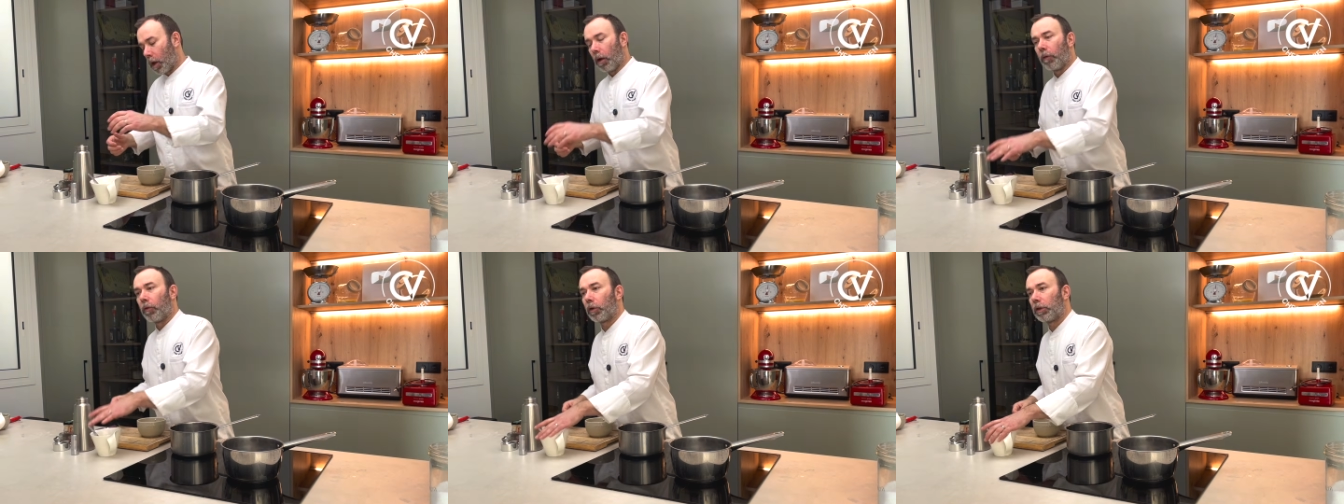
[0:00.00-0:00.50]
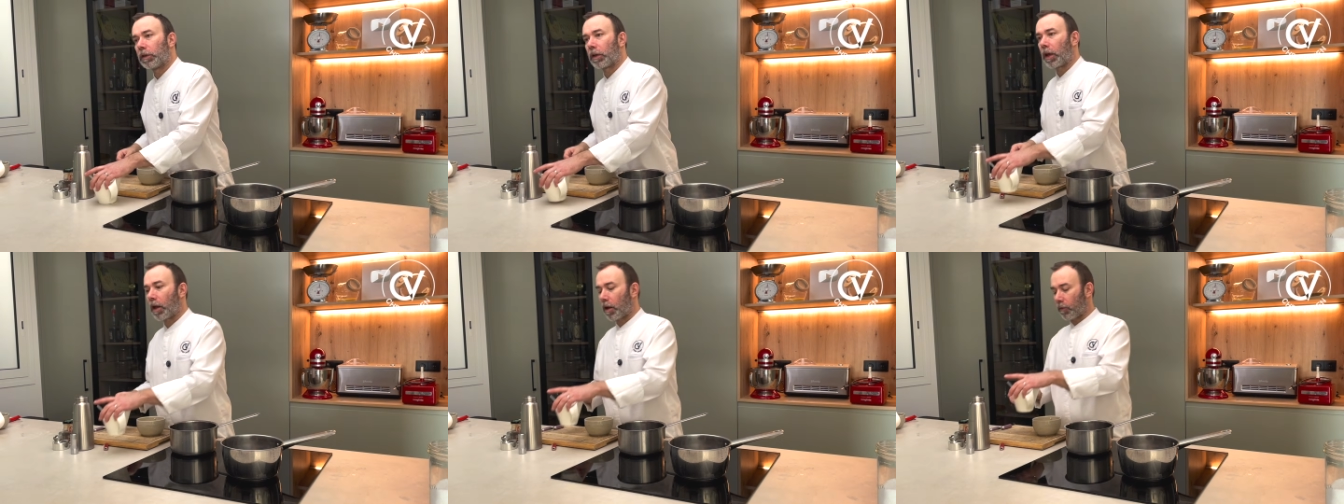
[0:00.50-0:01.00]
For this I
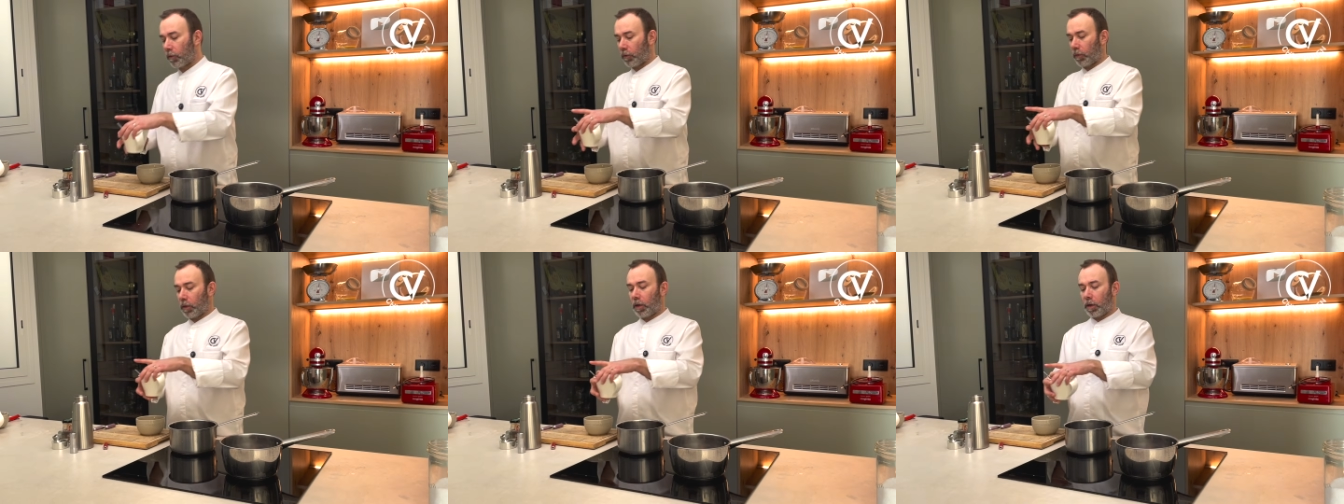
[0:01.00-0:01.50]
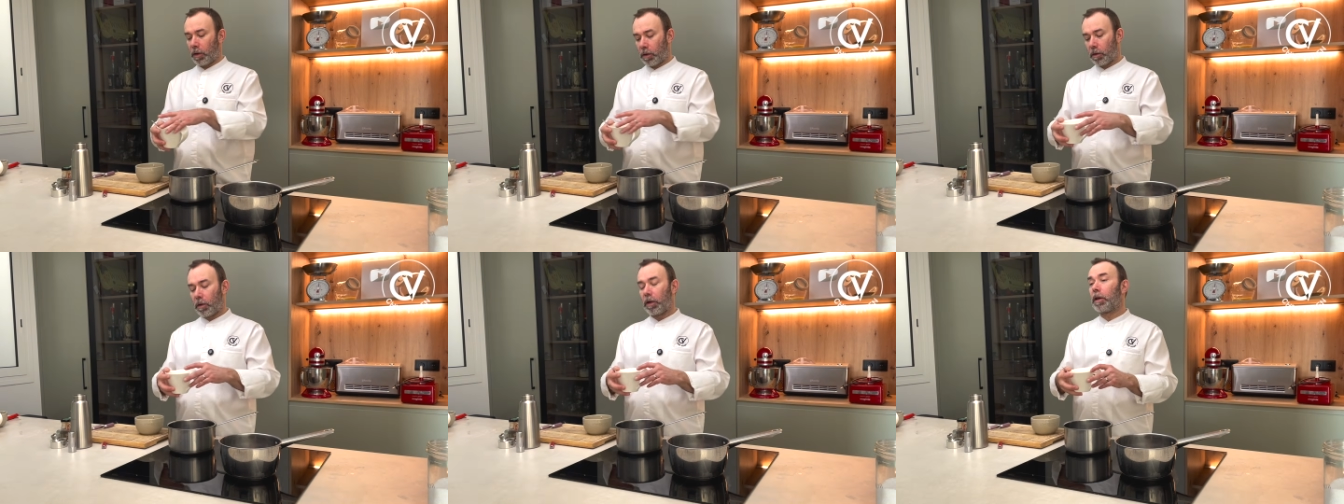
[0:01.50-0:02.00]
have
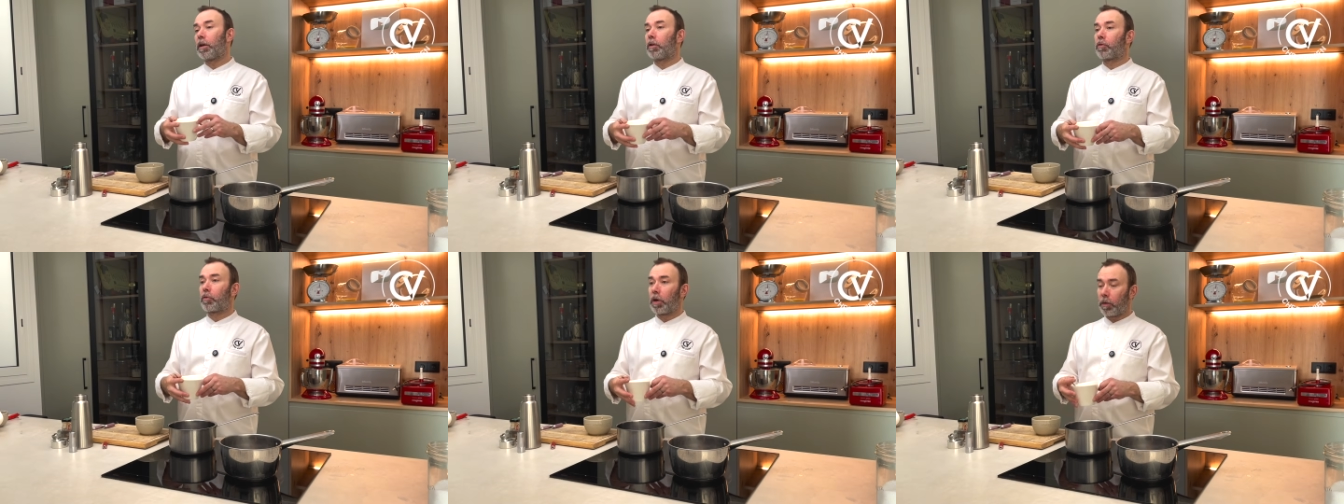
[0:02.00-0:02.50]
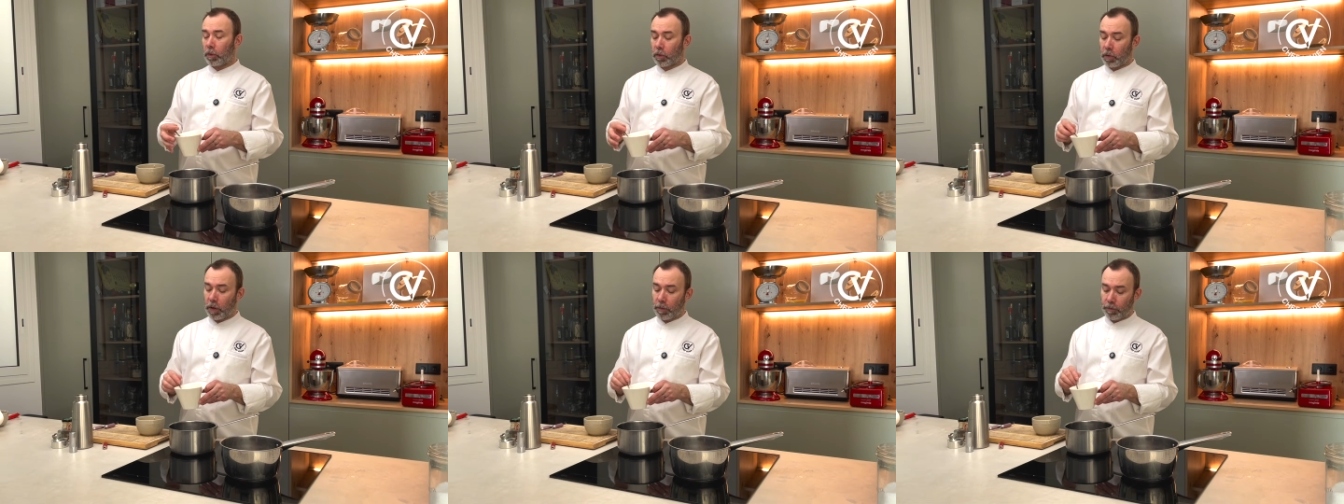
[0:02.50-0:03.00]
liquid
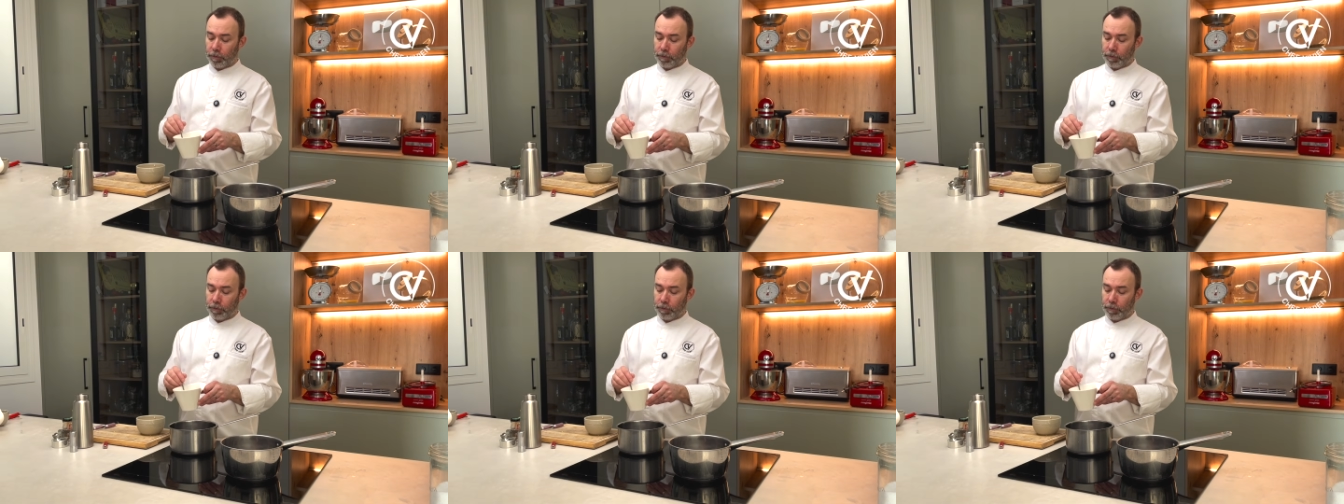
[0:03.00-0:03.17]
cream.